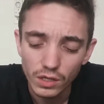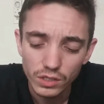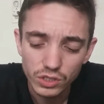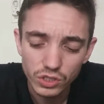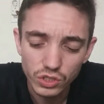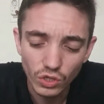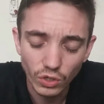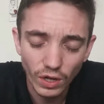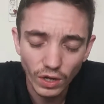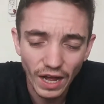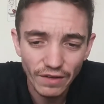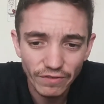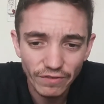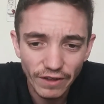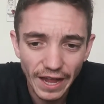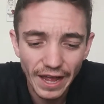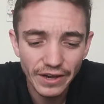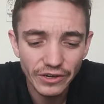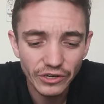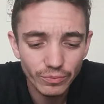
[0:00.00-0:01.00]
So
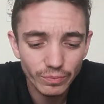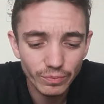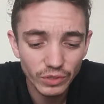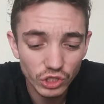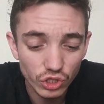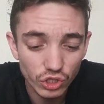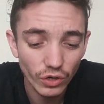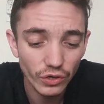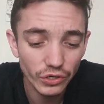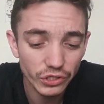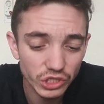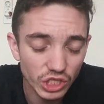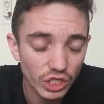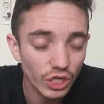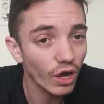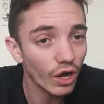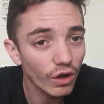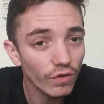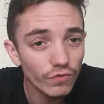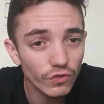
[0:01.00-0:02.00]
I've added majority
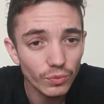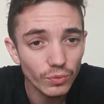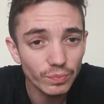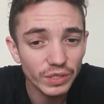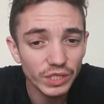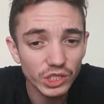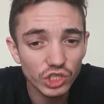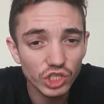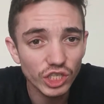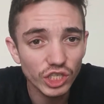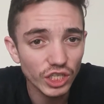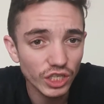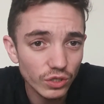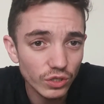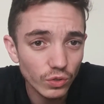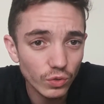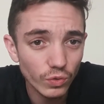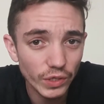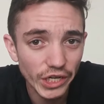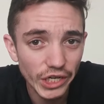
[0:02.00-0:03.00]
of the PG in
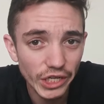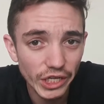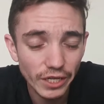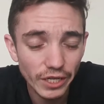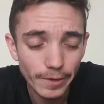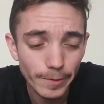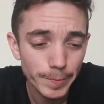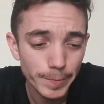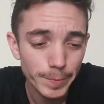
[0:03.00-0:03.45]
already.